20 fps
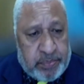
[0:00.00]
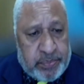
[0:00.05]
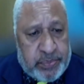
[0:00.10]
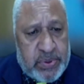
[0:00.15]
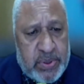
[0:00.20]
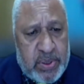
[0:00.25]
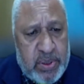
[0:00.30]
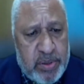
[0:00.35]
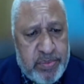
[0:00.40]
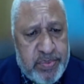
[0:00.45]

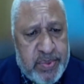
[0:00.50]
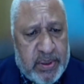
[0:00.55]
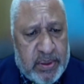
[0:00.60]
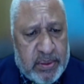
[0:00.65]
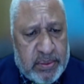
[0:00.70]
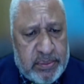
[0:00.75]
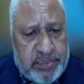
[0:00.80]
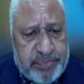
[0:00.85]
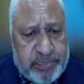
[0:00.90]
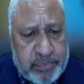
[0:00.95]
excuse
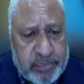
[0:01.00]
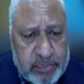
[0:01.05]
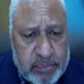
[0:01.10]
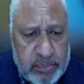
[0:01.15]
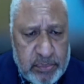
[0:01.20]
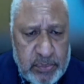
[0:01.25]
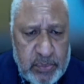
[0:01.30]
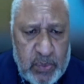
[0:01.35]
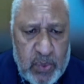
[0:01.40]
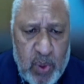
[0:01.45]
me,
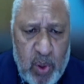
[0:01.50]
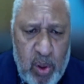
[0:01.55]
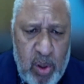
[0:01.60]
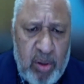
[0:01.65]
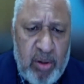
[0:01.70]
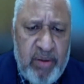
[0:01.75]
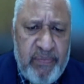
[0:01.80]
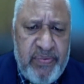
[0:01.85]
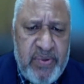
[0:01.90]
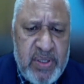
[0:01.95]

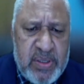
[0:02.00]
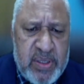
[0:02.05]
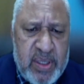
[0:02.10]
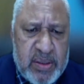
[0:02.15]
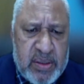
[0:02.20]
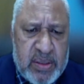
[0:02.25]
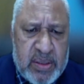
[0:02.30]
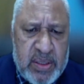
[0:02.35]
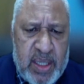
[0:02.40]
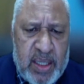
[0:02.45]
all of this
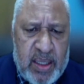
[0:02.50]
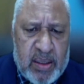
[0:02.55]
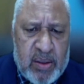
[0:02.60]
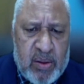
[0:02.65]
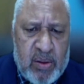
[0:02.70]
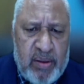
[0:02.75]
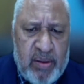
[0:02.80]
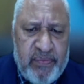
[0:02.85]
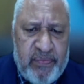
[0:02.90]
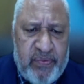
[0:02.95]
is
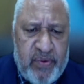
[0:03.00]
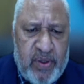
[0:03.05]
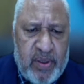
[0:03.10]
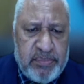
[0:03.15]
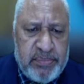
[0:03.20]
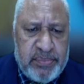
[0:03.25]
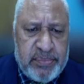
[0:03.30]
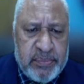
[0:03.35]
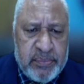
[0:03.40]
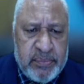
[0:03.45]

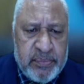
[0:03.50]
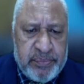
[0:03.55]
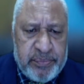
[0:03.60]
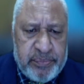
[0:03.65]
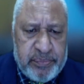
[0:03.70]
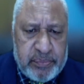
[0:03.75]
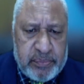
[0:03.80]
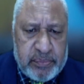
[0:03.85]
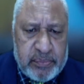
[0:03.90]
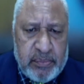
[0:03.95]
confirmed
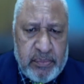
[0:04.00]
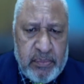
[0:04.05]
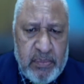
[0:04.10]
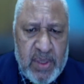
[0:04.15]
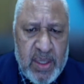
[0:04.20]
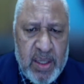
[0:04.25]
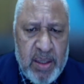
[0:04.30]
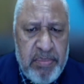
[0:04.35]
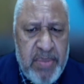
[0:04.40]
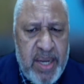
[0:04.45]

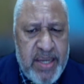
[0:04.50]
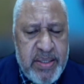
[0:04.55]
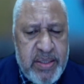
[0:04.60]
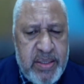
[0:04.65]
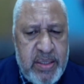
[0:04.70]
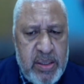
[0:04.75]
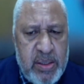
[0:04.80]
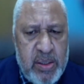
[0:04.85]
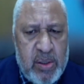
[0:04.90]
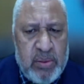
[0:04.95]
by
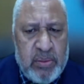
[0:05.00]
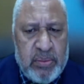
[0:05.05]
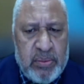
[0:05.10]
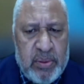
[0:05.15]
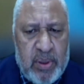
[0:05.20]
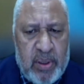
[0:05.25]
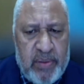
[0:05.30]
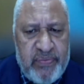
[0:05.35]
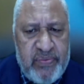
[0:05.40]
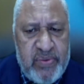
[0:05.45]

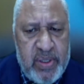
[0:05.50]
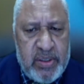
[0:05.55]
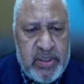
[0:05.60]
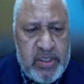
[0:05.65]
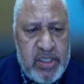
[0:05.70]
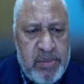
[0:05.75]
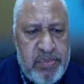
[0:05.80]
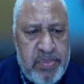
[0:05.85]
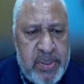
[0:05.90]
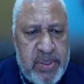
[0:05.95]
CEO of
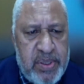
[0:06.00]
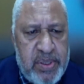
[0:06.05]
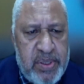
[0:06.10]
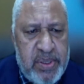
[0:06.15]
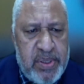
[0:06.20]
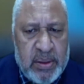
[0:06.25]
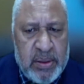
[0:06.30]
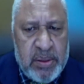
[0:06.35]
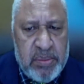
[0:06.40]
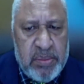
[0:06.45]
TLTB,
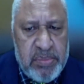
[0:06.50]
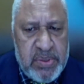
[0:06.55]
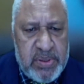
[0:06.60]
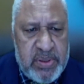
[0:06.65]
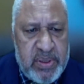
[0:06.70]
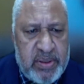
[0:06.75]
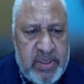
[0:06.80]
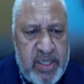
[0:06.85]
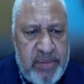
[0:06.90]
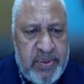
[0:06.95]

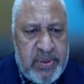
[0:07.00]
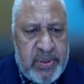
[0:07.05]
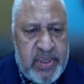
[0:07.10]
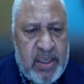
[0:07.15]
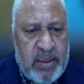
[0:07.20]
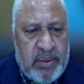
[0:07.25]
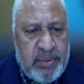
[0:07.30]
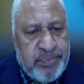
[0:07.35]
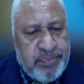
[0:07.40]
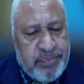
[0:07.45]
Mr.
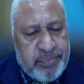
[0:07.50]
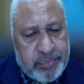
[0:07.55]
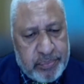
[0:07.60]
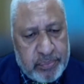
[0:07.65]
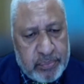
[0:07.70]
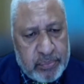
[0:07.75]
Tevita,